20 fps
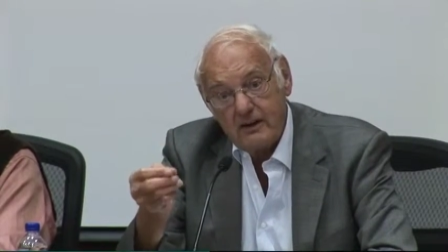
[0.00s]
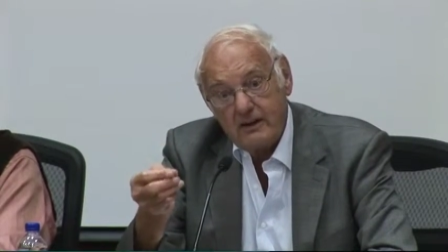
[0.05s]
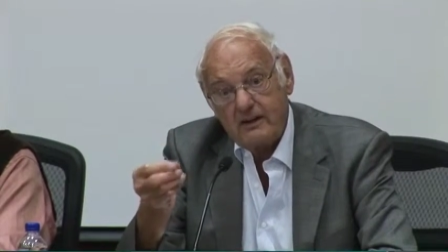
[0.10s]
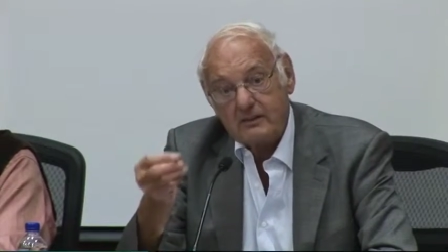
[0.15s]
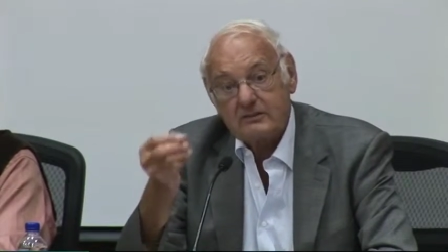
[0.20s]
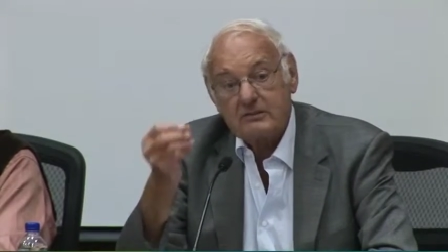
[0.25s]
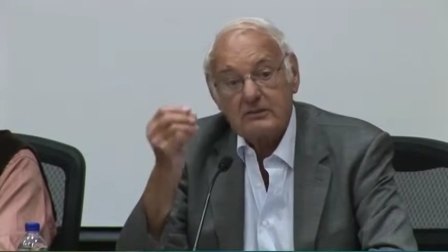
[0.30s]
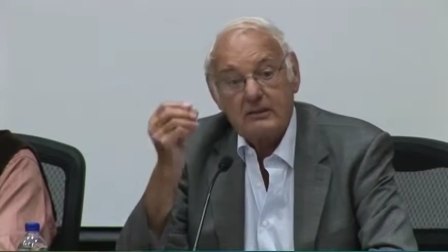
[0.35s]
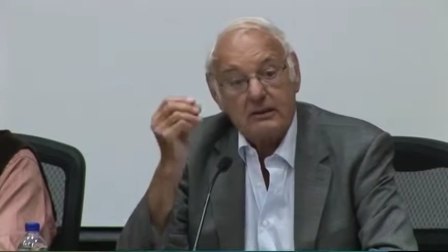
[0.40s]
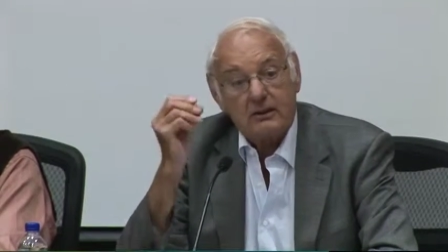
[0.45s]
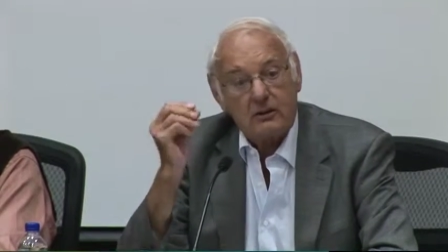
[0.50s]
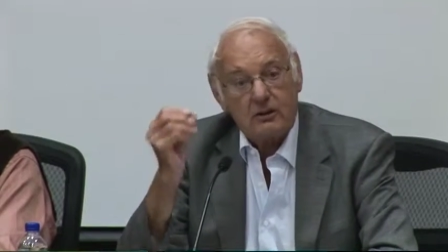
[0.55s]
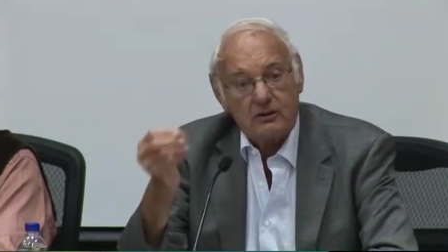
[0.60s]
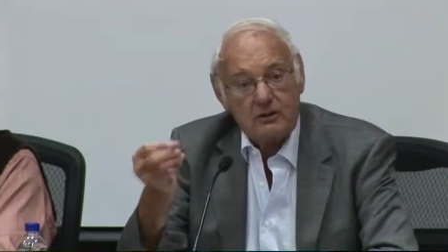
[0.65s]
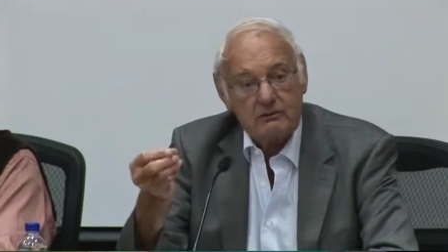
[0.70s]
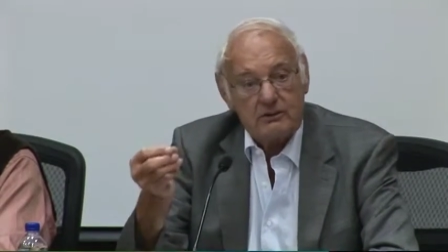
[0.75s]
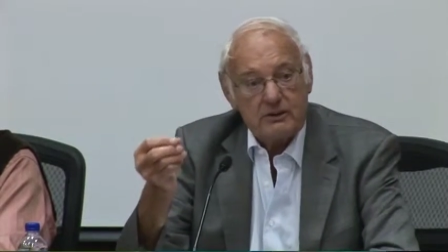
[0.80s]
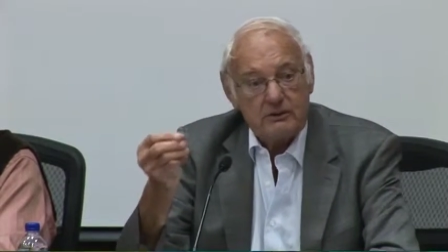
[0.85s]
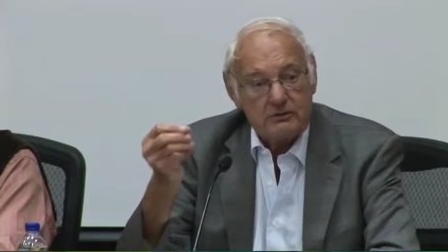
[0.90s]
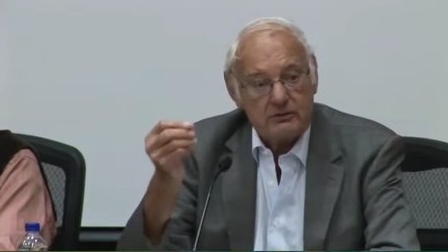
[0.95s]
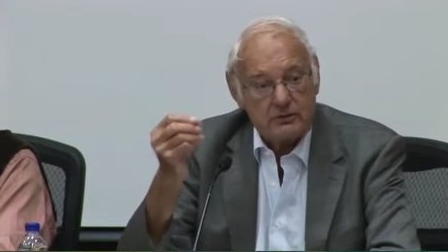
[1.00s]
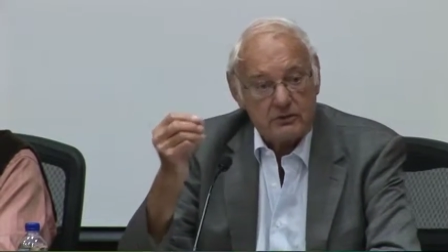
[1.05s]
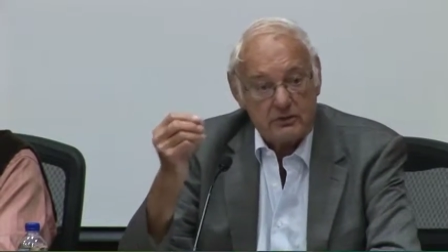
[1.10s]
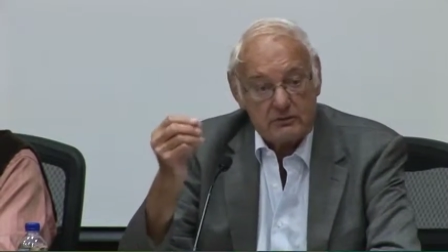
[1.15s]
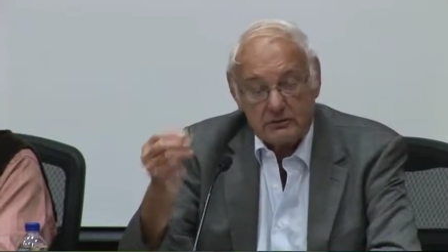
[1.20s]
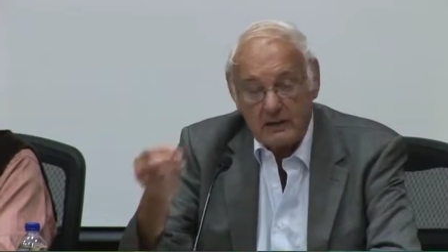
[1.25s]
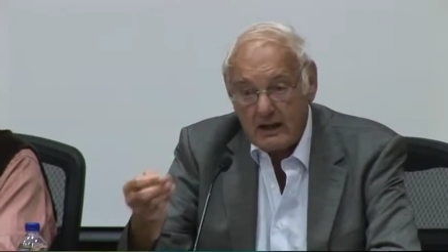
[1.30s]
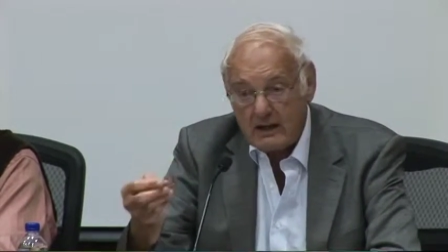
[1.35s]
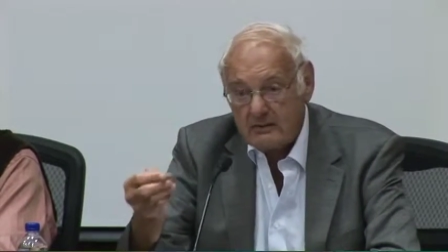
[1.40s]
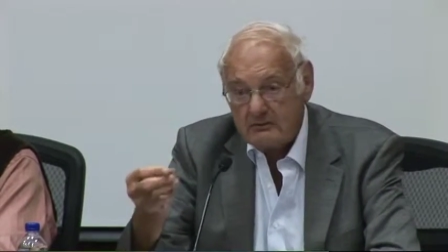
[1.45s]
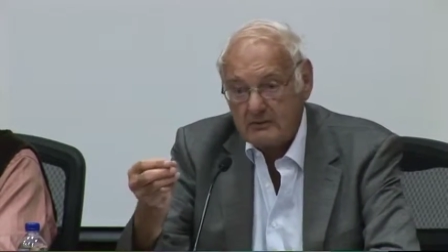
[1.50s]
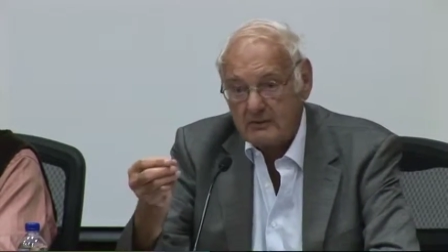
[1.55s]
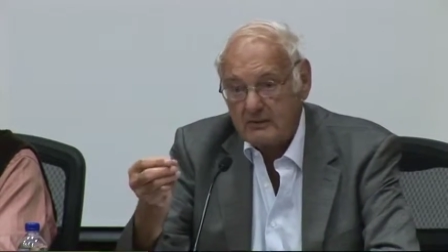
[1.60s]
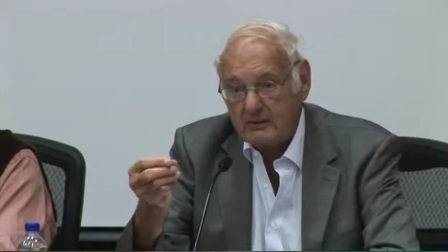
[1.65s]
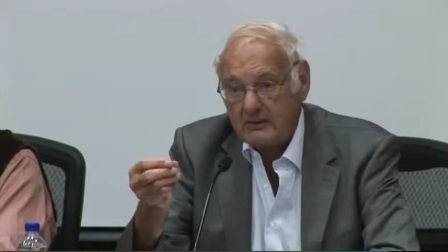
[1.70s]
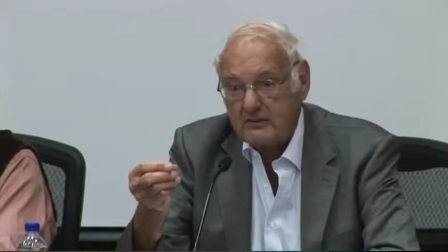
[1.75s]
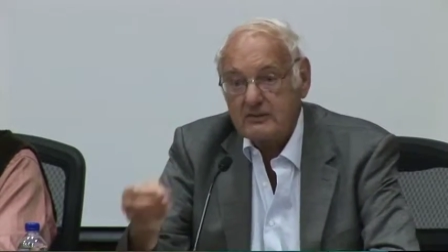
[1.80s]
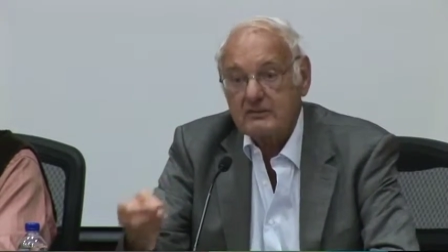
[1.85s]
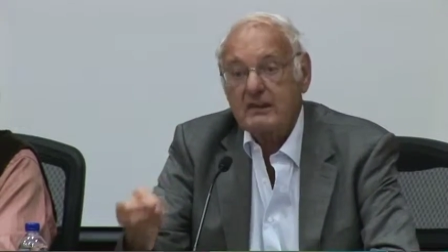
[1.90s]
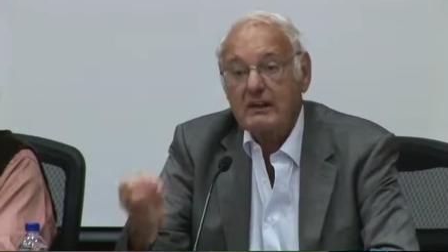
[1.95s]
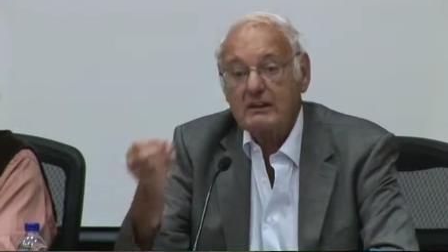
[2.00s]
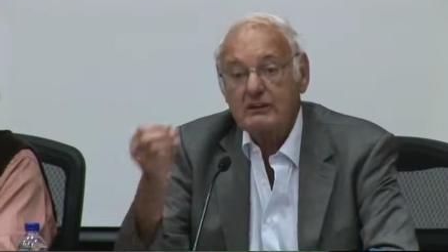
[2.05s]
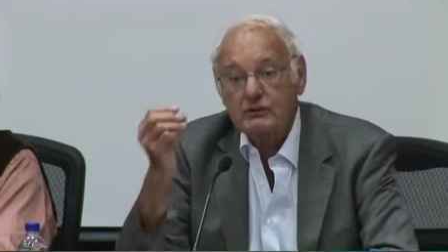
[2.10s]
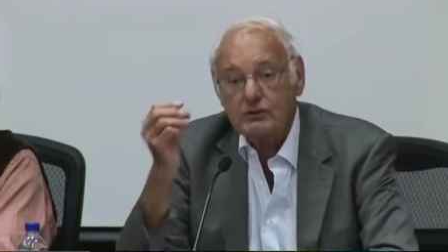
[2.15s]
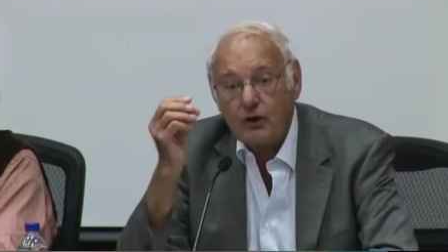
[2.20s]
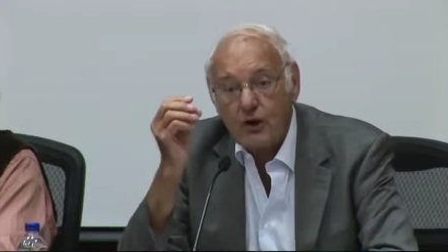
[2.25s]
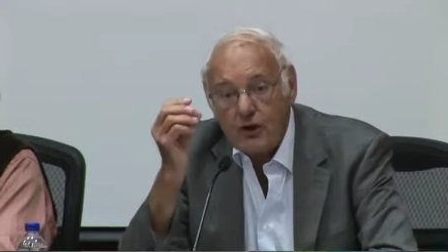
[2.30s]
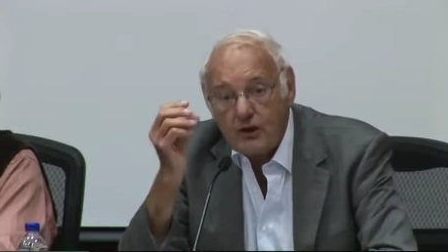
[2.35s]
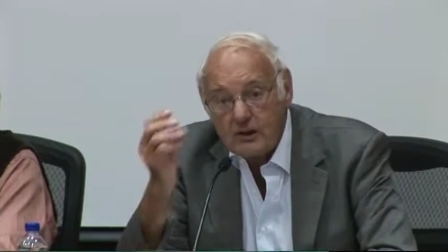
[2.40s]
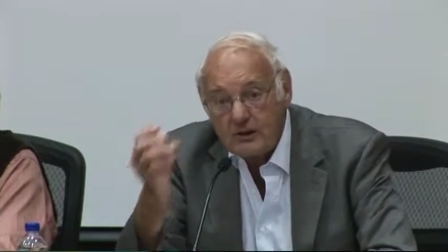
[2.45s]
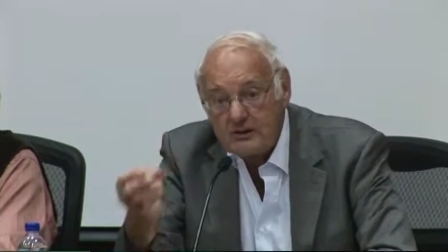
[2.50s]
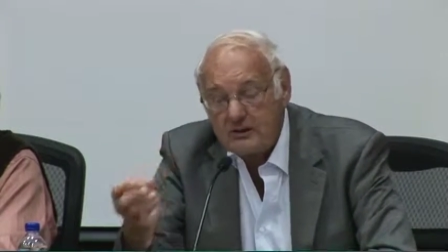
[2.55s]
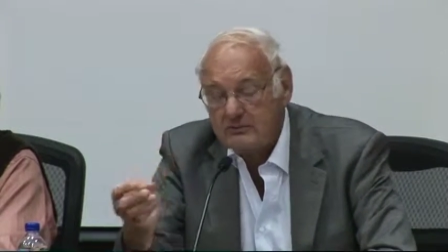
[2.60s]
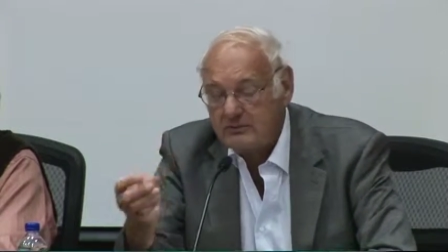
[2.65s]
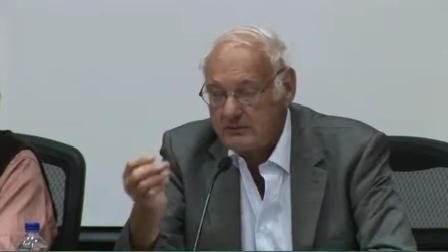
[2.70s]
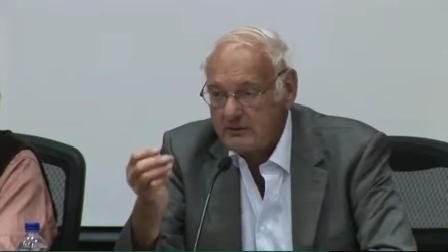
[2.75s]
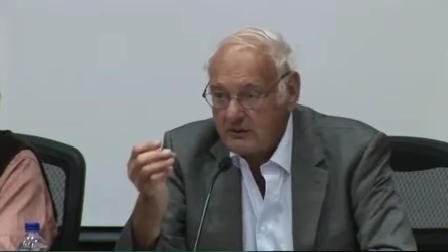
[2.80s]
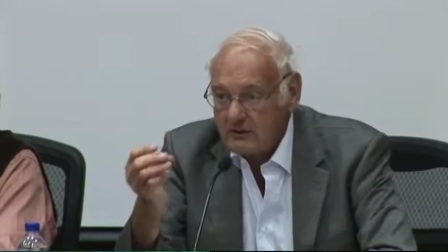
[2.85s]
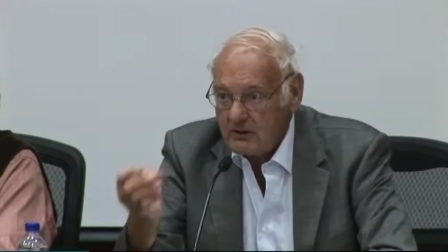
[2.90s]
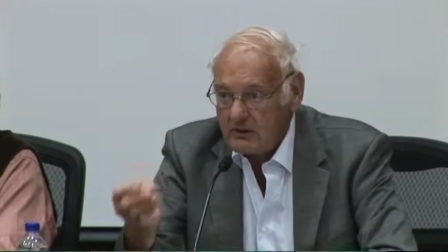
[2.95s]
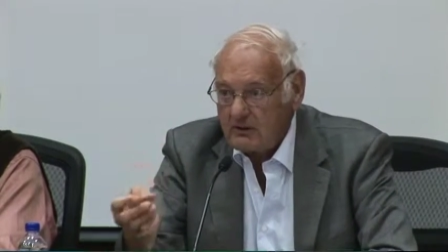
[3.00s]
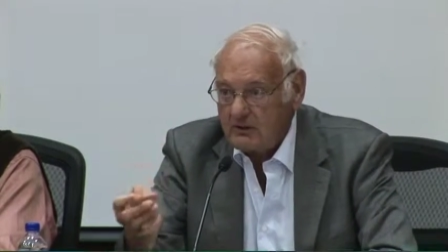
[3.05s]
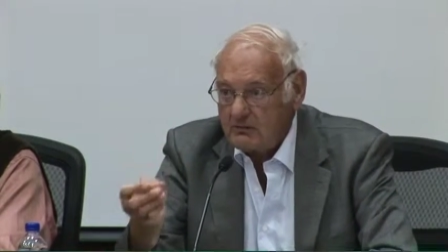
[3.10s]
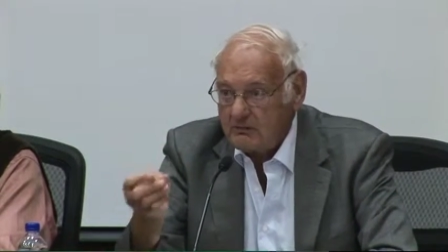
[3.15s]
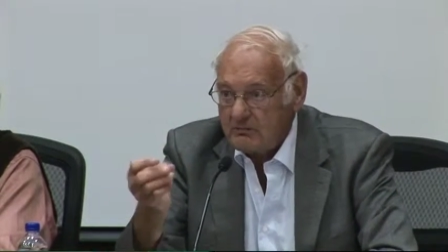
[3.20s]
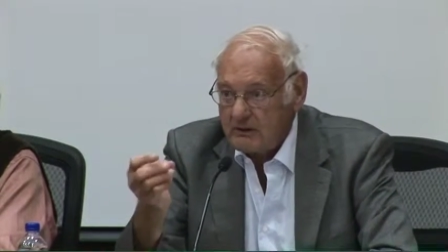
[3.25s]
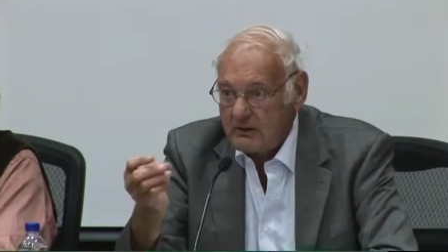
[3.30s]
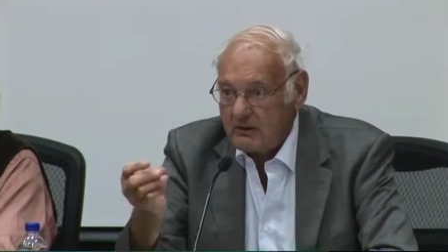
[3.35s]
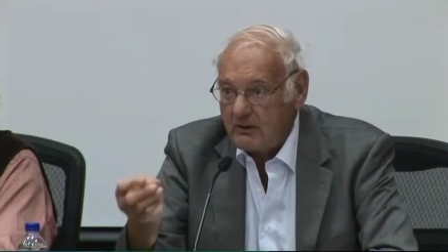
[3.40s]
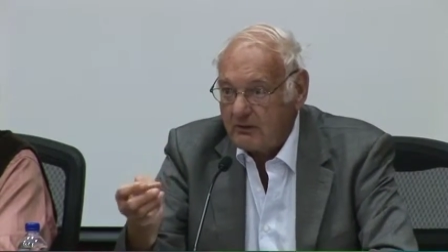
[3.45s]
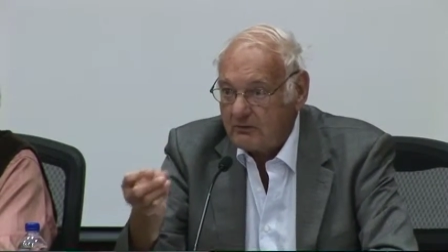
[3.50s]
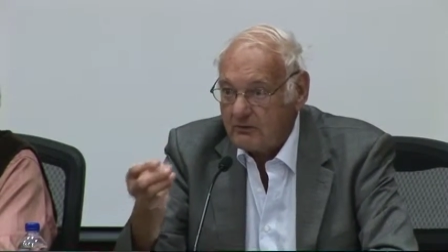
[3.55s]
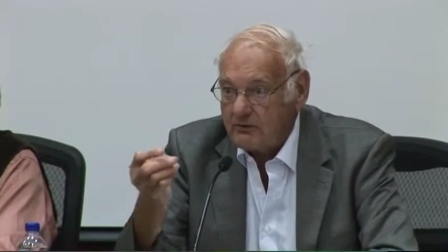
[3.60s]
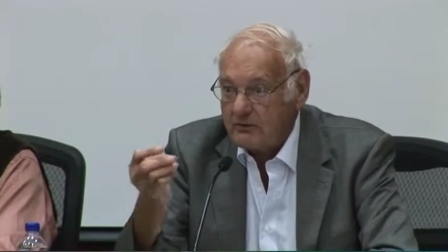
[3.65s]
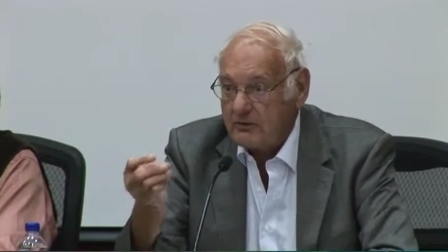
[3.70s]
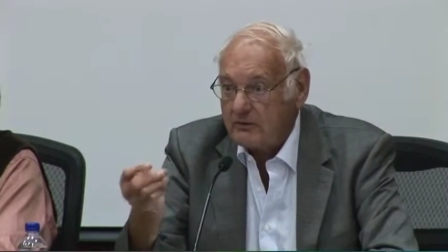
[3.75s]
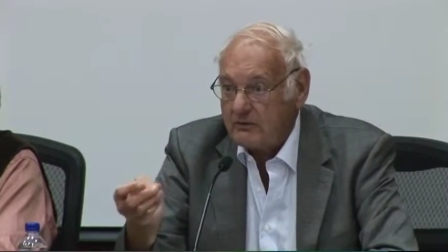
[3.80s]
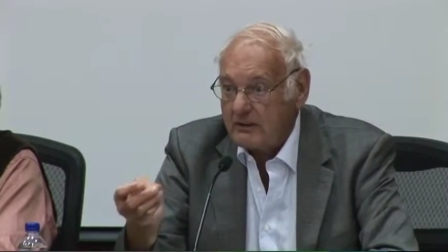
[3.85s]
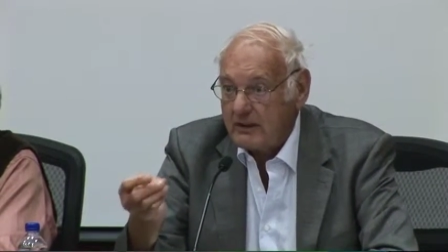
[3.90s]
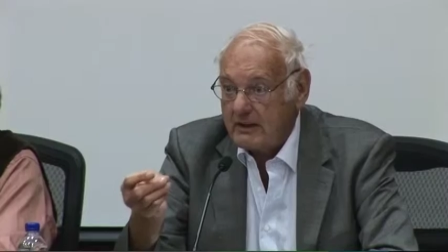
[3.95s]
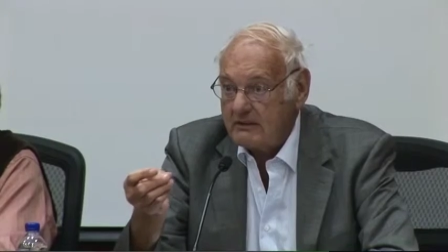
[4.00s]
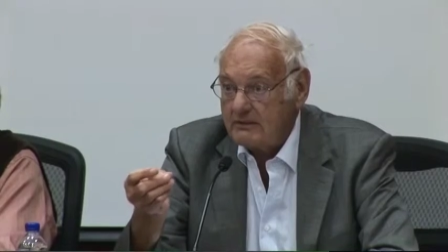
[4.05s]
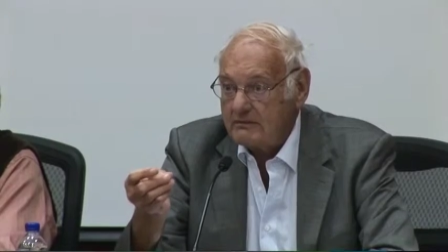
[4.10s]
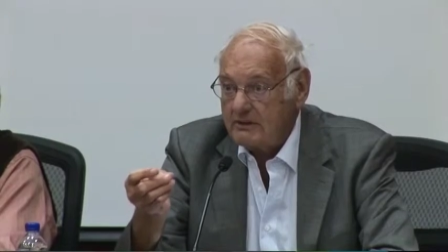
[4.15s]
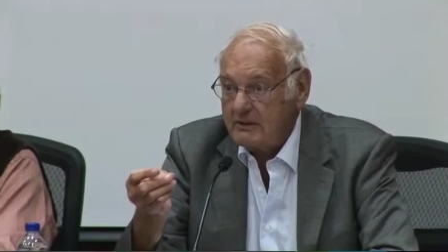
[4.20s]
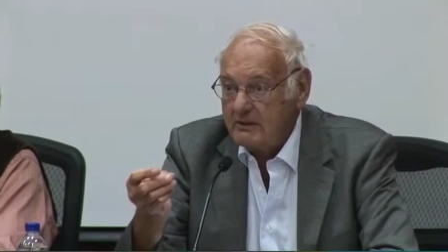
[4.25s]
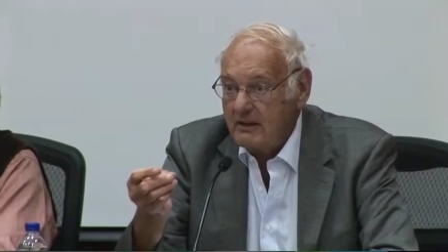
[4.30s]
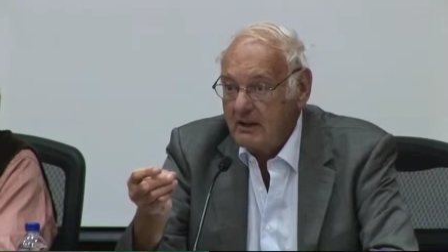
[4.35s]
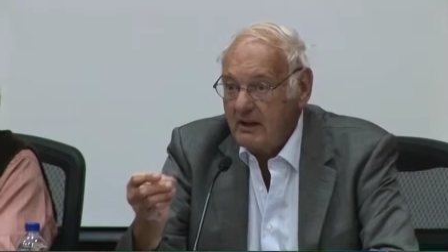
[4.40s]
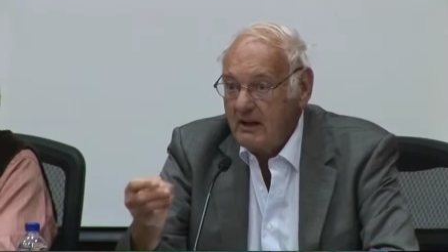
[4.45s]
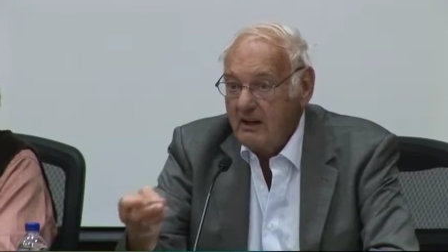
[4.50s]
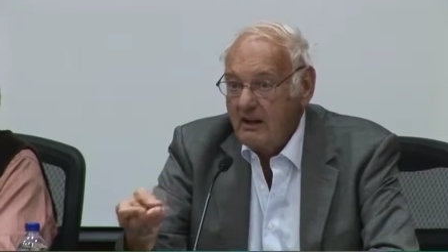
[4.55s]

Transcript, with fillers: It's an economy of survival. It's an alternative economy of survival